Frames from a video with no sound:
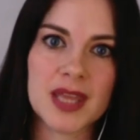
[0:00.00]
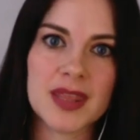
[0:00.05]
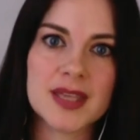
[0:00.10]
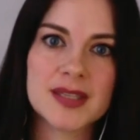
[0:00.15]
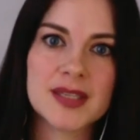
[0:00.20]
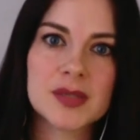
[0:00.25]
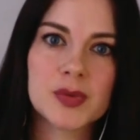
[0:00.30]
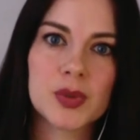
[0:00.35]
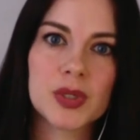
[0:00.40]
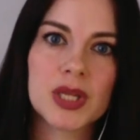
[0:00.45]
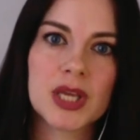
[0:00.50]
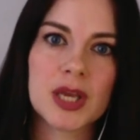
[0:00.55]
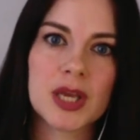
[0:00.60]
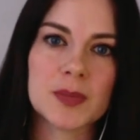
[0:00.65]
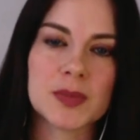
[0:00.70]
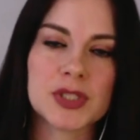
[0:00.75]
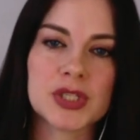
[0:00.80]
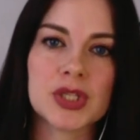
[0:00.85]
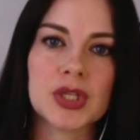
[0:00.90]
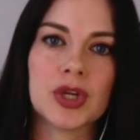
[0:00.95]
And this is really
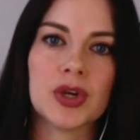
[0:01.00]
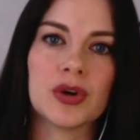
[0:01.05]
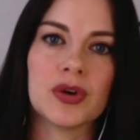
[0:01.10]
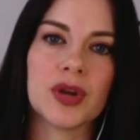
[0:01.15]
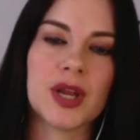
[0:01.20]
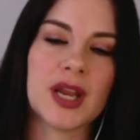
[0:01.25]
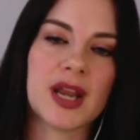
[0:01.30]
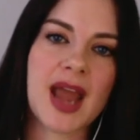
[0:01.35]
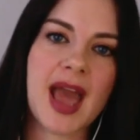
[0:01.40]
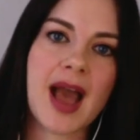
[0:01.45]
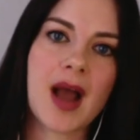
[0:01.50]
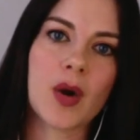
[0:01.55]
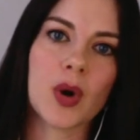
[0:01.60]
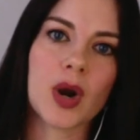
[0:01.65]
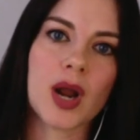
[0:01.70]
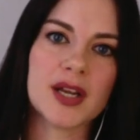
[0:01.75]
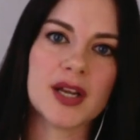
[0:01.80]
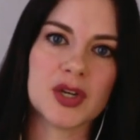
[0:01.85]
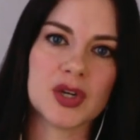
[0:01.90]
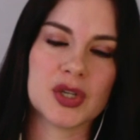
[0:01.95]
obscuring
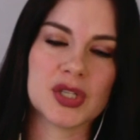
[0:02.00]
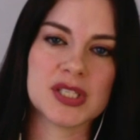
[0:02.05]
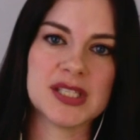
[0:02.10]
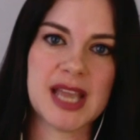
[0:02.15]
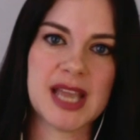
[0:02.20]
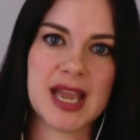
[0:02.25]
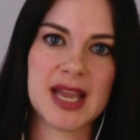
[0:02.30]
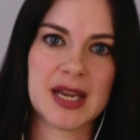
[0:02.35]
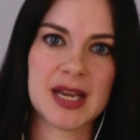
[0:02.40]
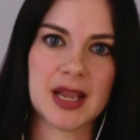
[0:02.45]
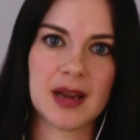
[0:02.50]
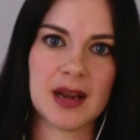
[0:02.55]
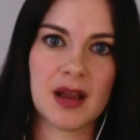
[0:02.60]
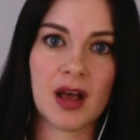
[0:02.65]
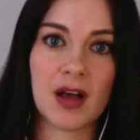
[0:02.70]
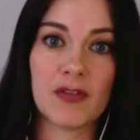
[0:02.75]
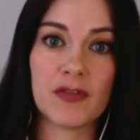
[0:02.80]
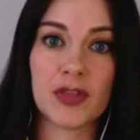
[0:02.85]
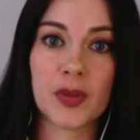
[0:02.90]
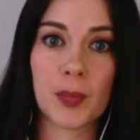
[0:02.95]
our understanding
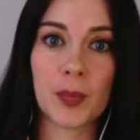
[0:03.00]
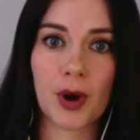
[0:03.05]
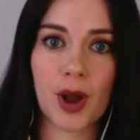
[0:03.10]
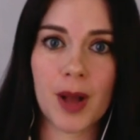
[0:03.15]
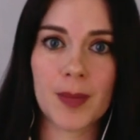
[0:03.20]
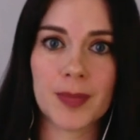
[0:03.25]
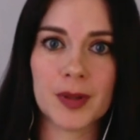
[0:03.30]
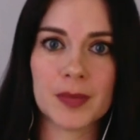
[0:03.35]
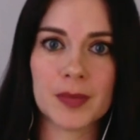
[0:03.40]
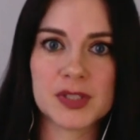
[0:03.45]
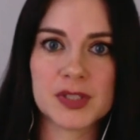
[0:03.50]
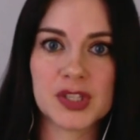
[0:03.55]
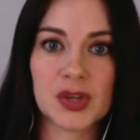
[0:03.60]
of the problem.